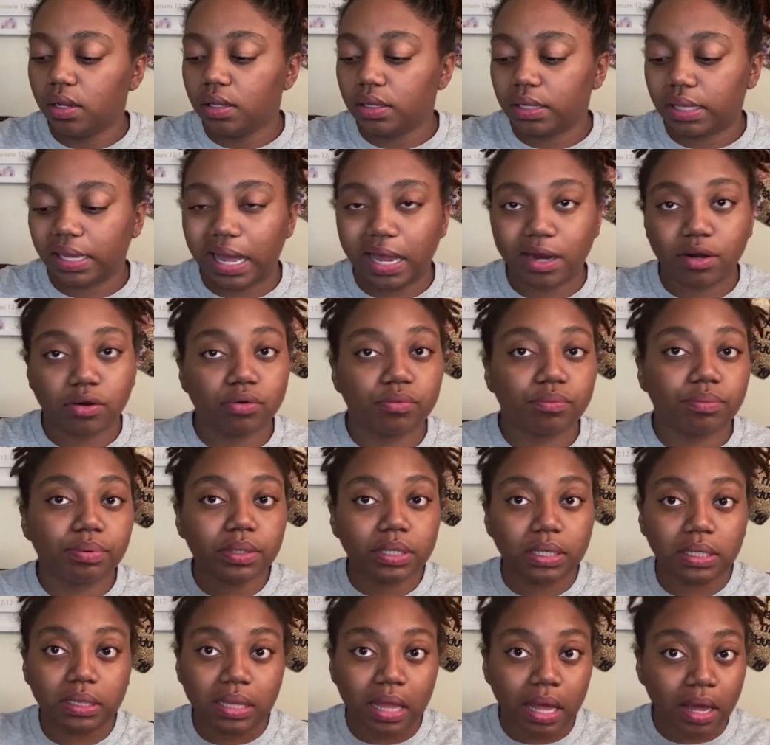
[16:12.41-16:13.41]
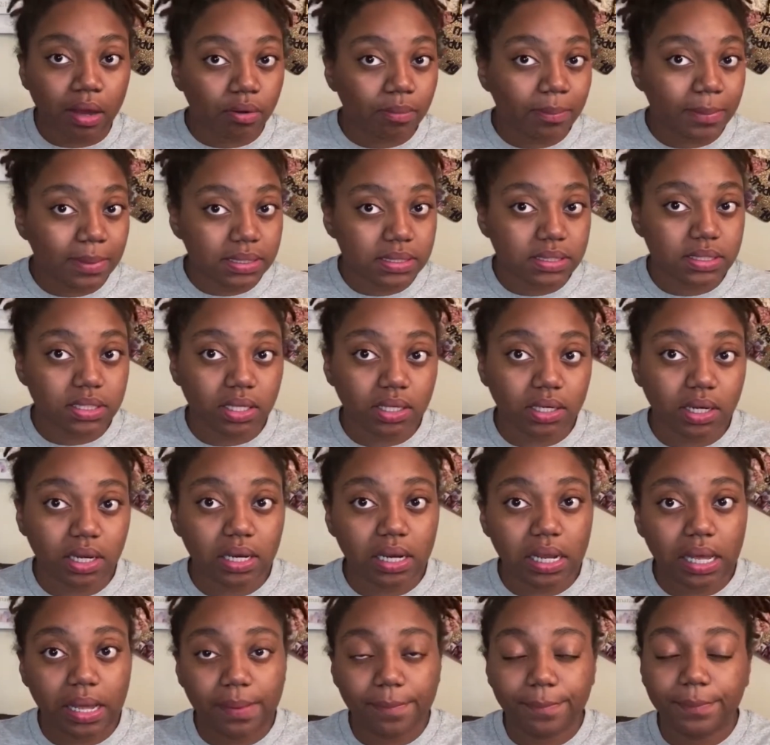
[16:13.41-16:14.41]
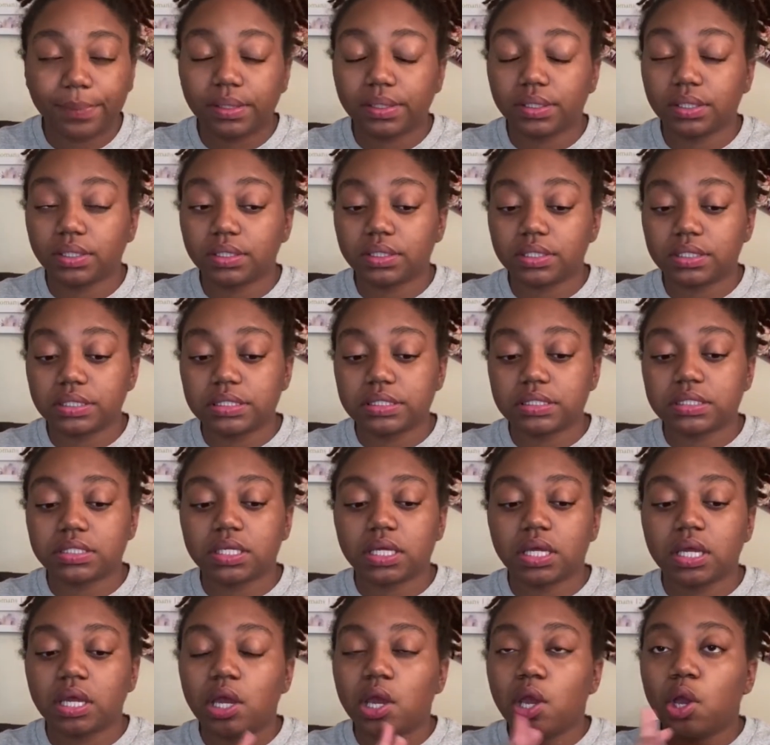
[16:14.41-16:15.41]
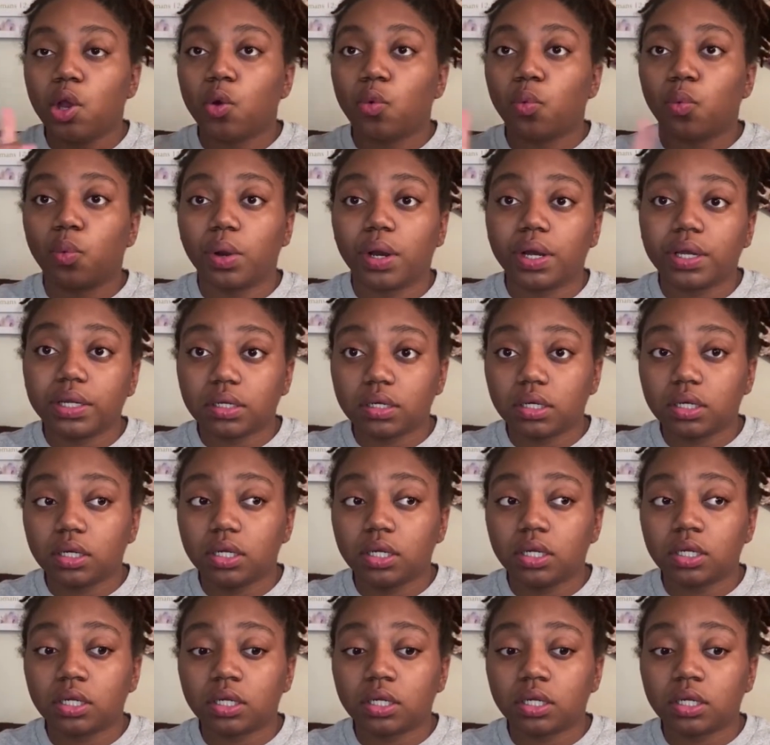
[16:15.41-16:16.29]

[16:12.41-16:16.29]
Like, I don't put a lot on my skin at night because, 1,